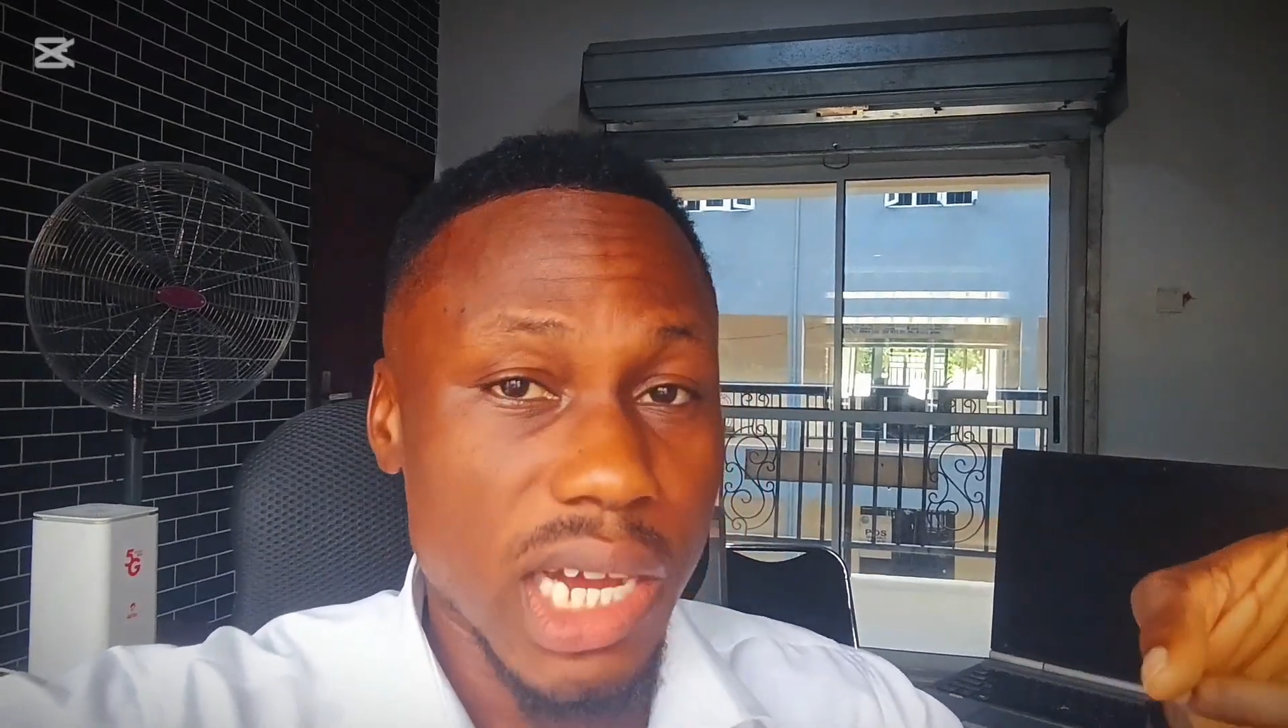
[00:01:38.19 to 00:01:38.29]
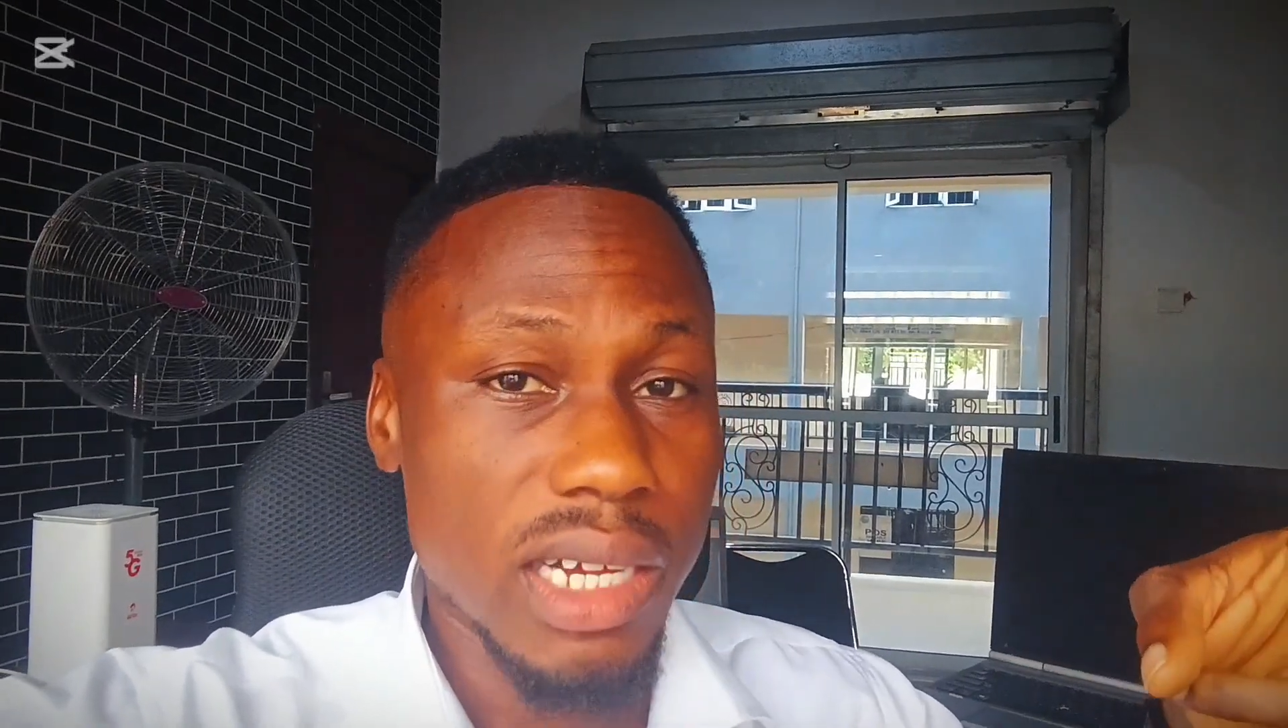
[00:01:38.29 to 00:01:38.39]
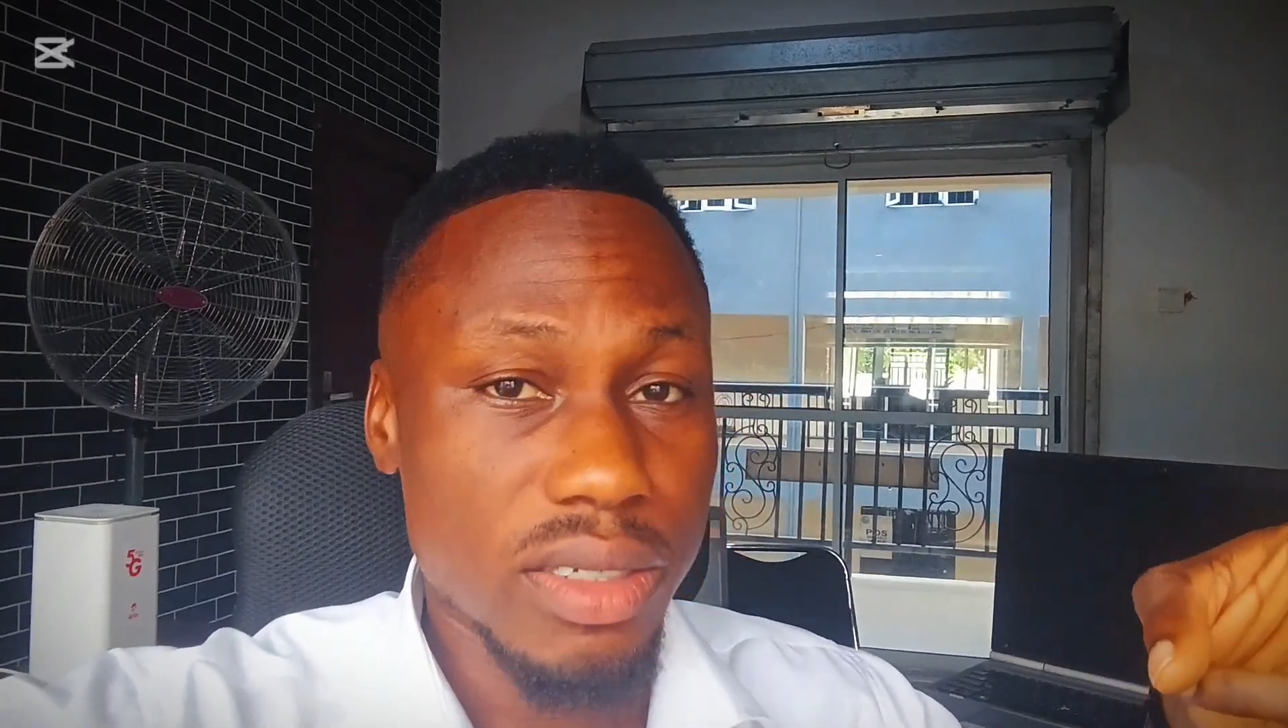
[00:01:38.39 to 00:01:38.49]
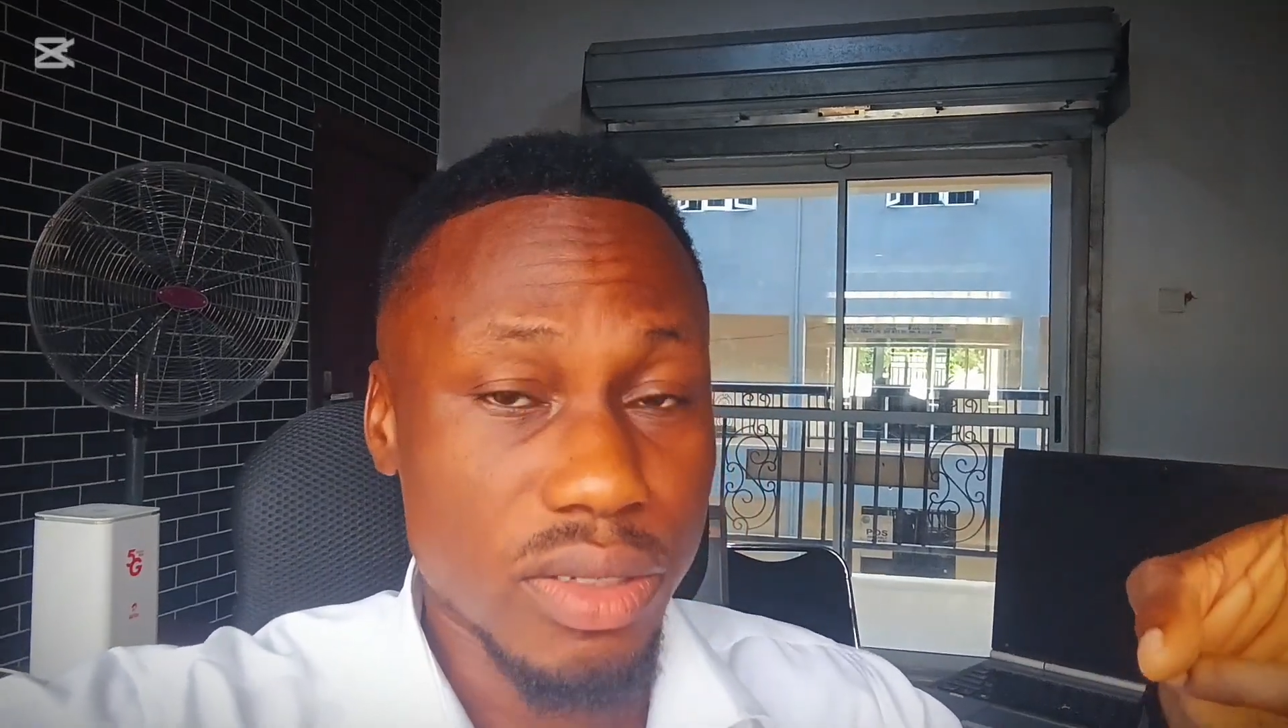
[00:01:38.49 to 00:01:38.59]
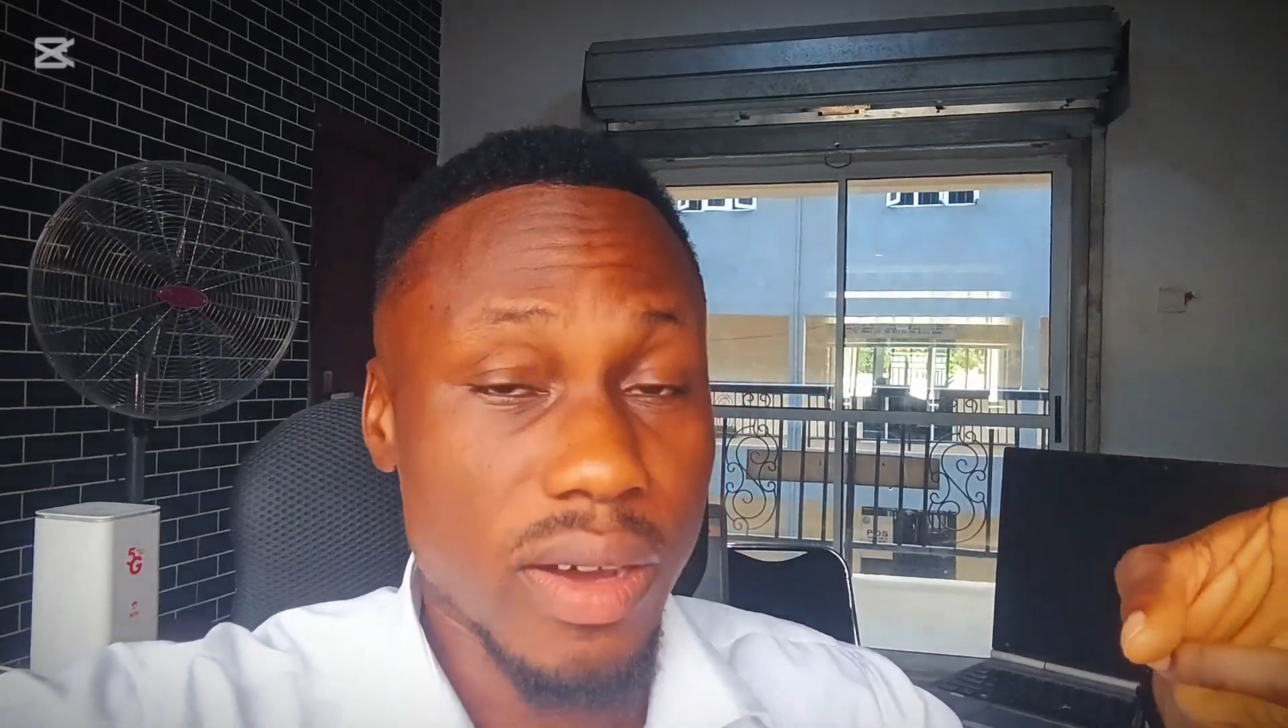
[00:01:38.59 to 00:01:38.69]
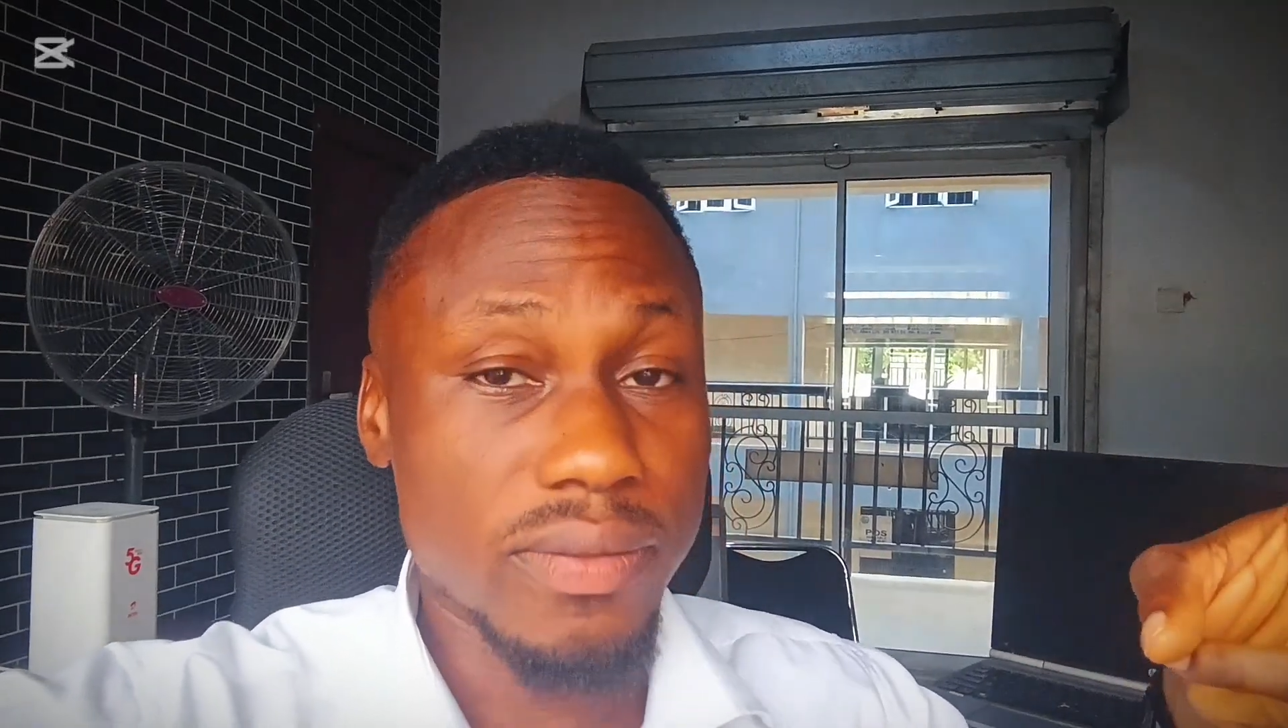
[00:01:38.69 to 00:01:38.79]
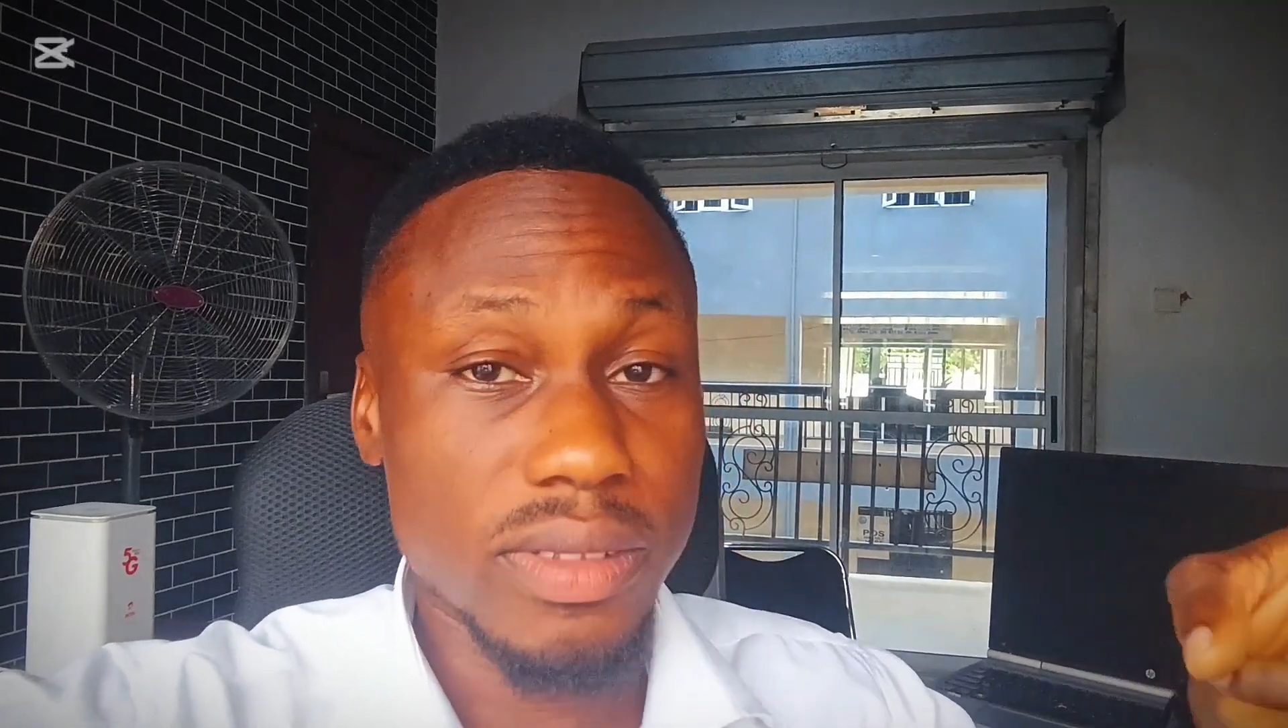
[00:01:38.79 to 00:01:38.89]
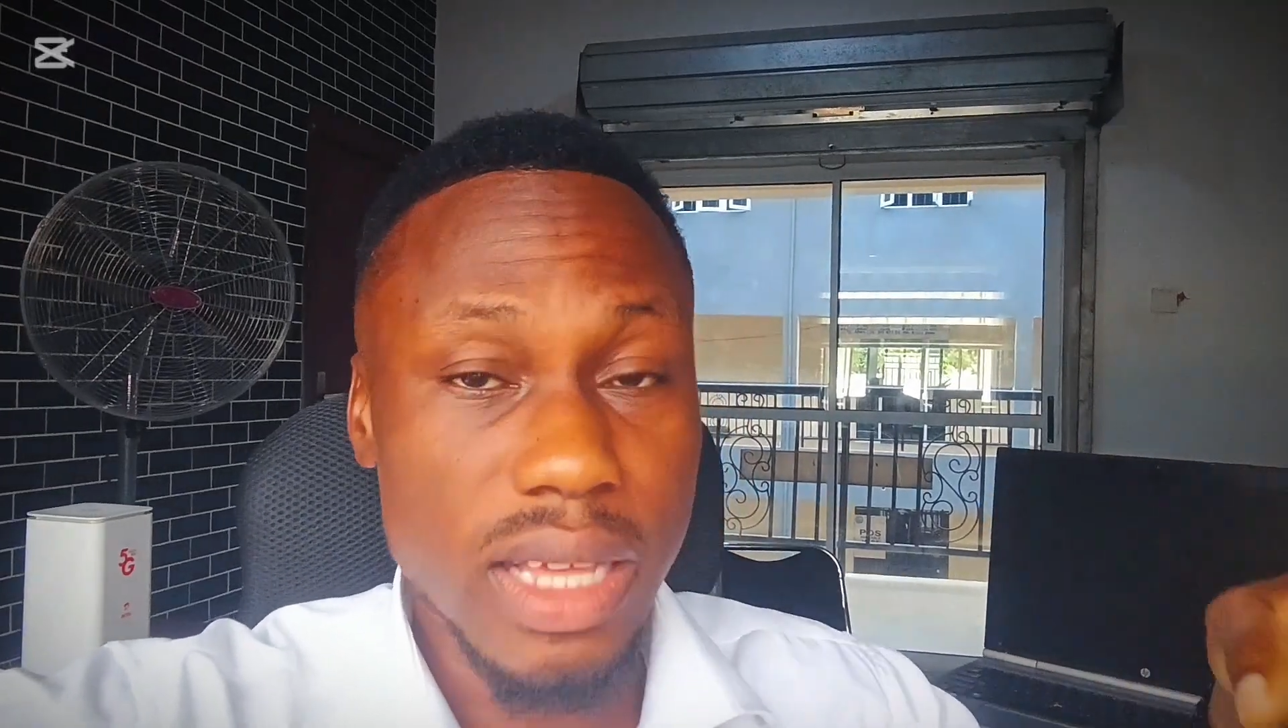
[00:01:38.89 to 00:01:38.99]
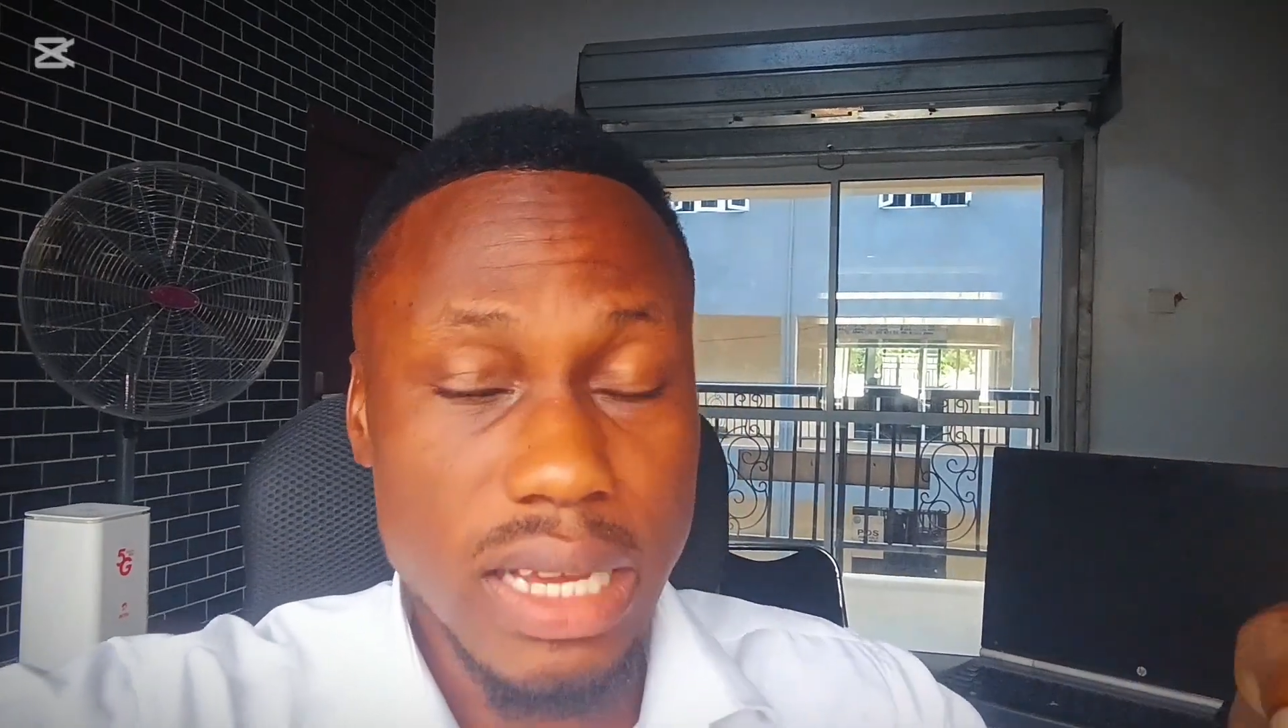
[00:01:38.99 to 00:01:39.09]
Yeah, you have to